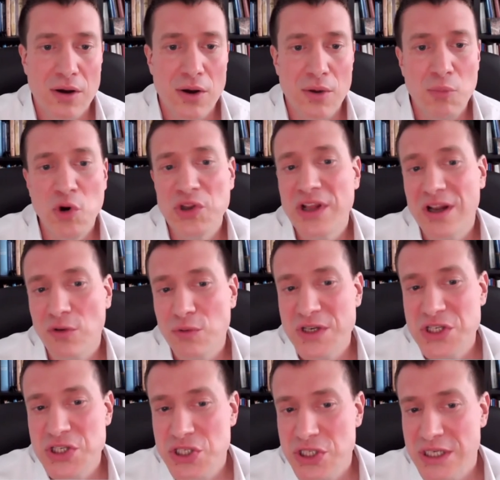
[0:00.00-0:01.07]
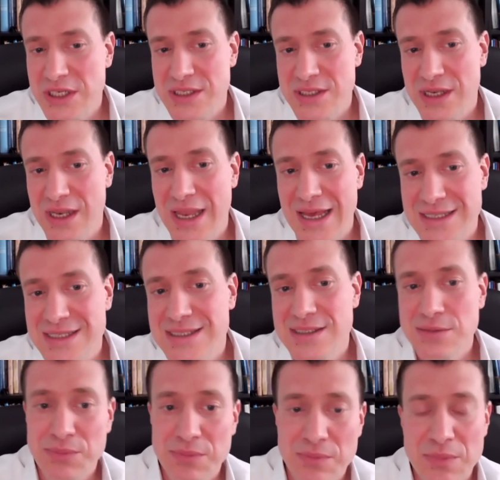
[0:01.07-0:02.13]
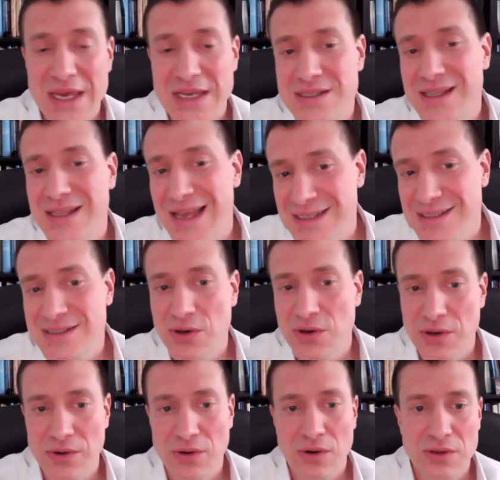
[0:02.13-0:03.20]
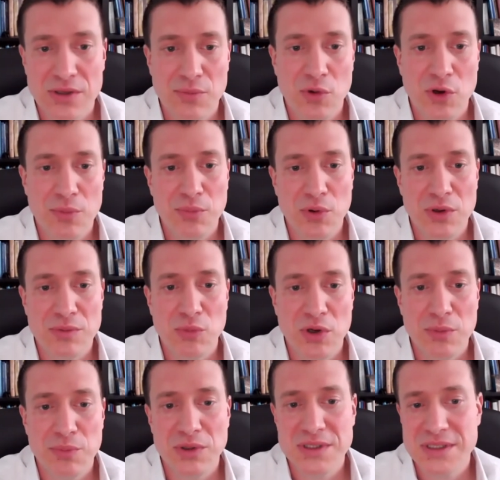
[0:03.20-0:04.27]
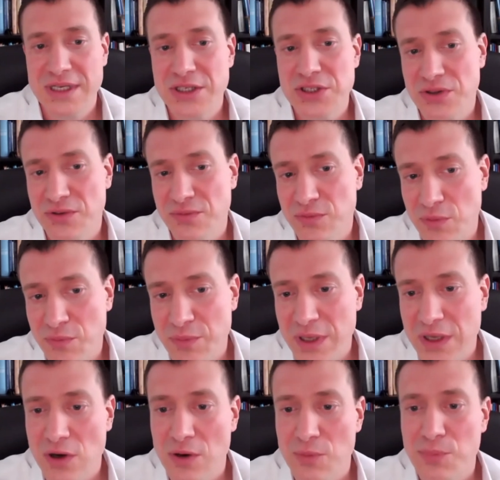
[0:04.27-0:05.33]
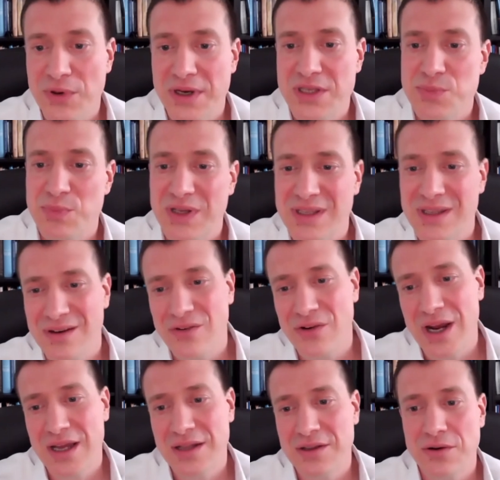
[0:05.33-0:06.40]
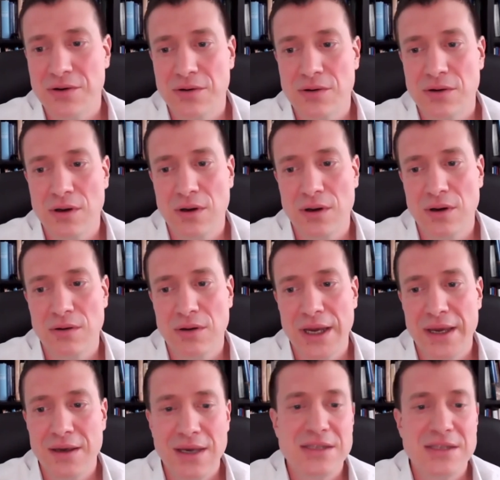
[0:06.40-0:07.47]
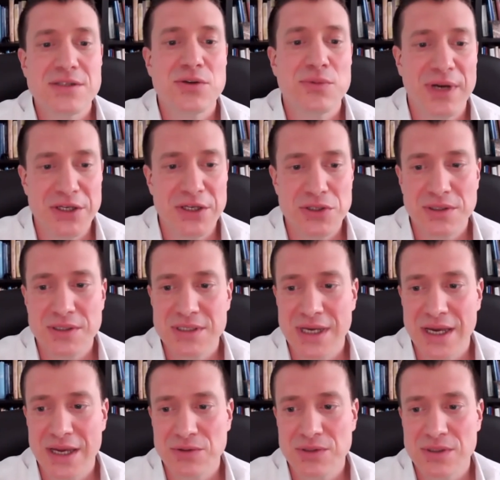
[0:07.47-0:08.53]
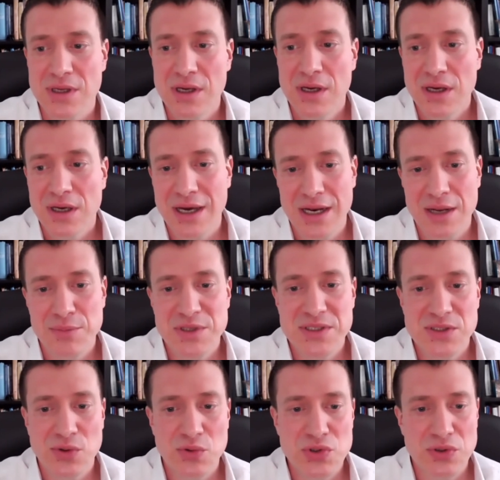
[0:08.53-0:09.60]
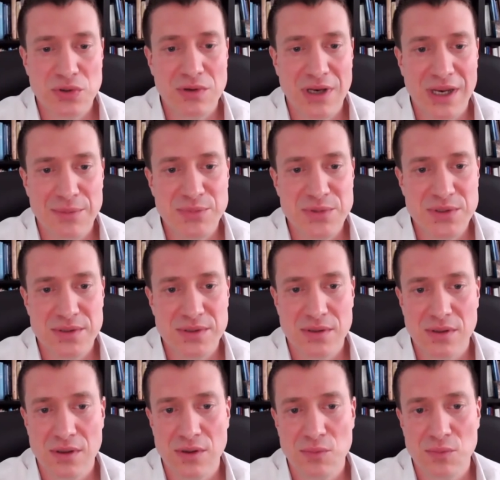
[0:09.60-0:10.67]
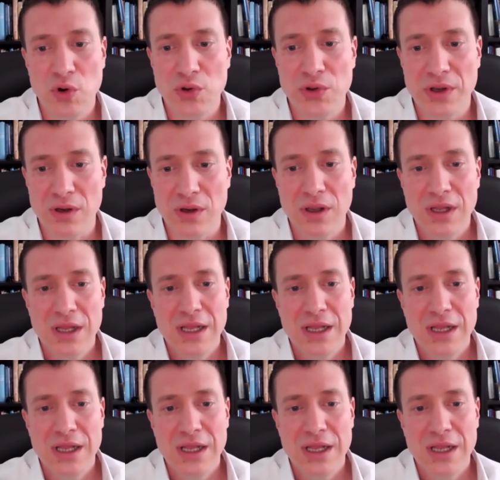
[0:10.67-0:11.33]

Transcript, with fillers: model which is based less on the monopolization of big companies, but rather, like as you mentioned, Cyrus, cannabis social clubs model.